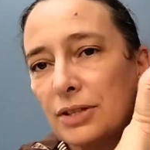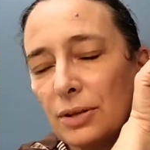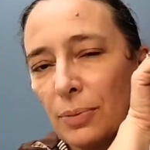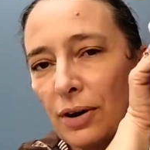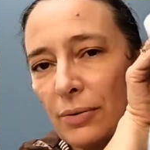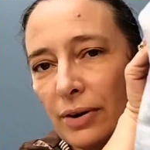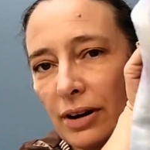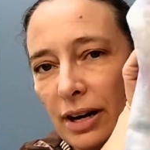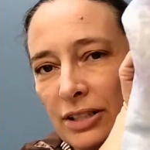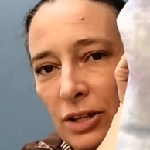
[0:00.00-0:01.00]
the point where
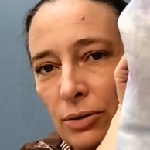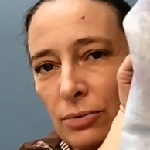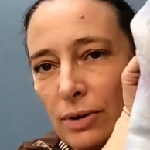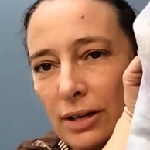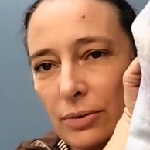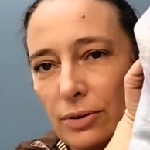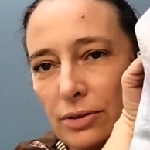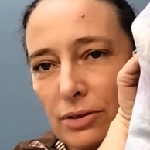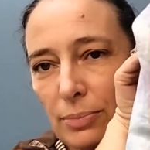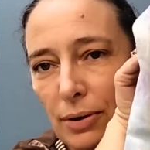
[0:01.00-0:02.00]
I knew I'd
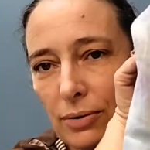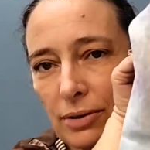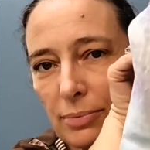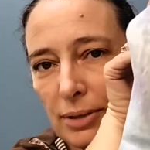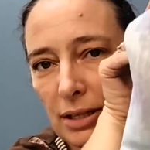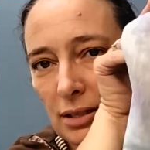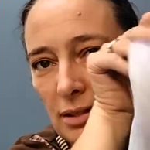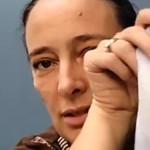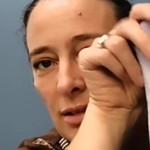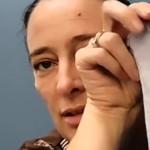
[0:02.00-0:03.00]
ordered the bulk of the
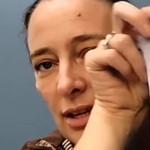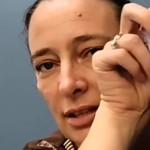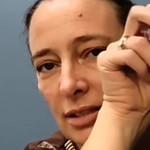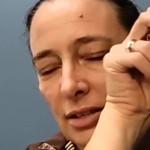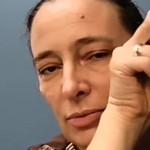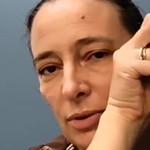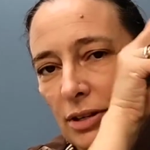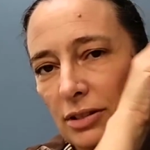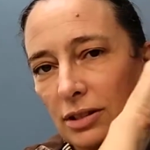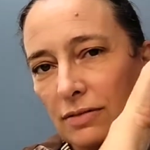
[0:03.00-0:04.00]
beads, like I'd done the
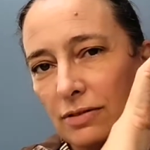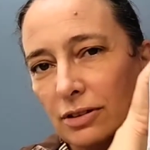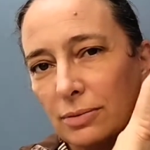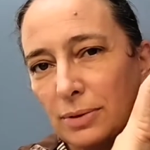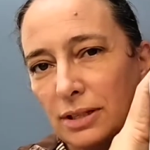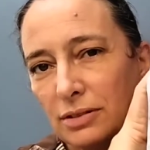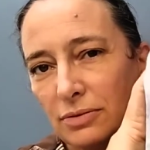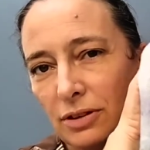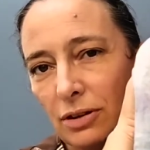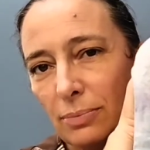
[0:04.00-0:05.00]
work to convert the beads for
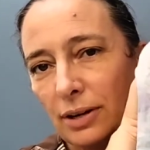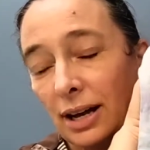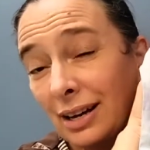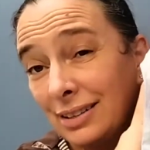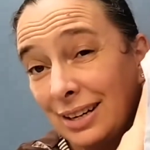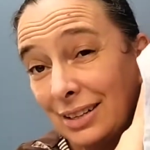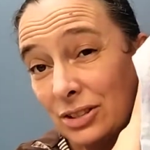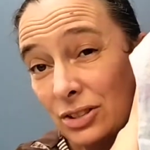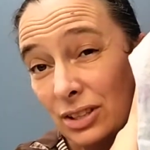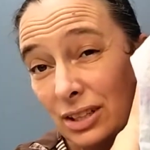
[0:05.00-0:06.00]
her, but I hadn't
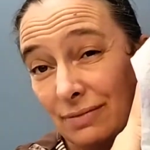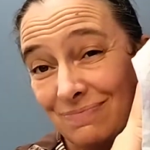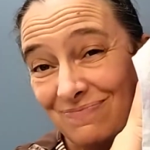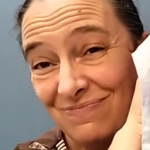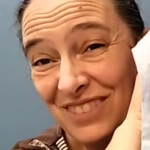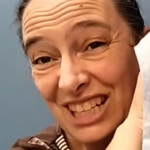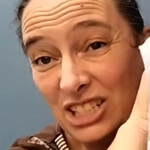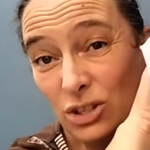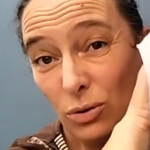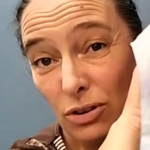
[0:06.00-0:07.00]
actually
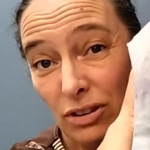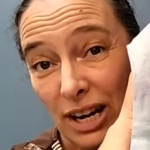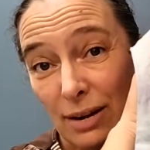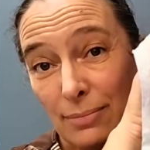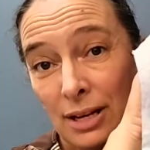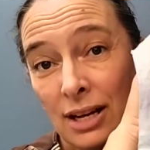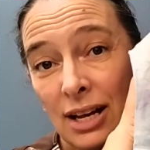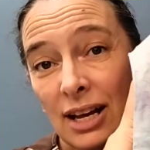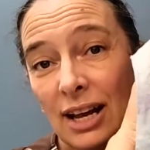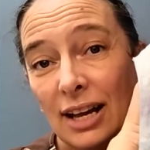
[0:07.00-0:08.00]
finished ordering them.
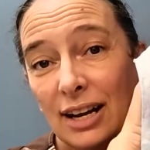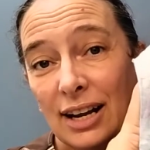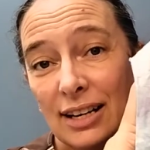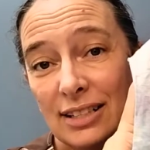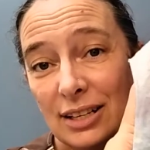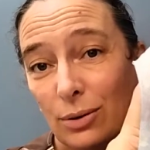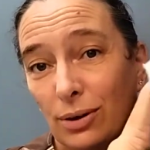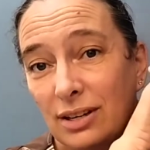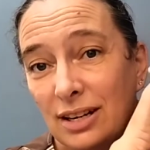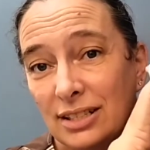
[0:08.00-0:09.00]
And I had to get
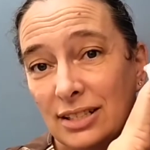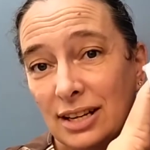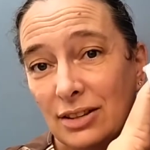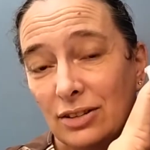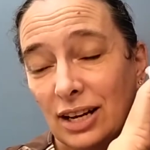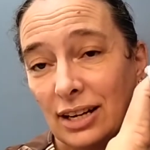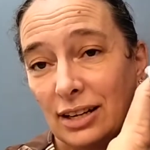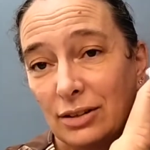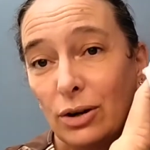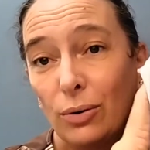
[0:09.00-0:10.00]
organized the other day
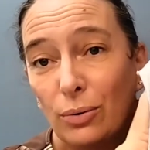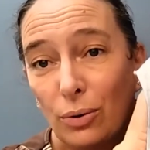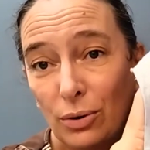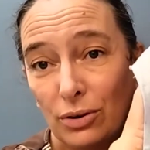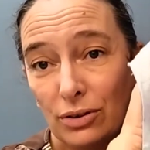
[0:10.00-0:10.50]
and go or